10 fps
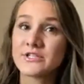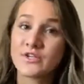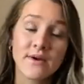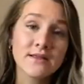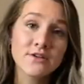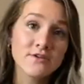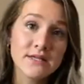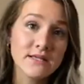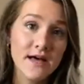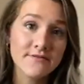So I literally
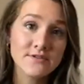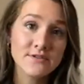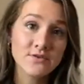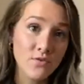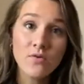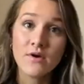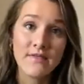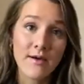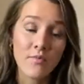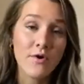left school at
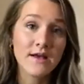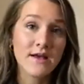that point.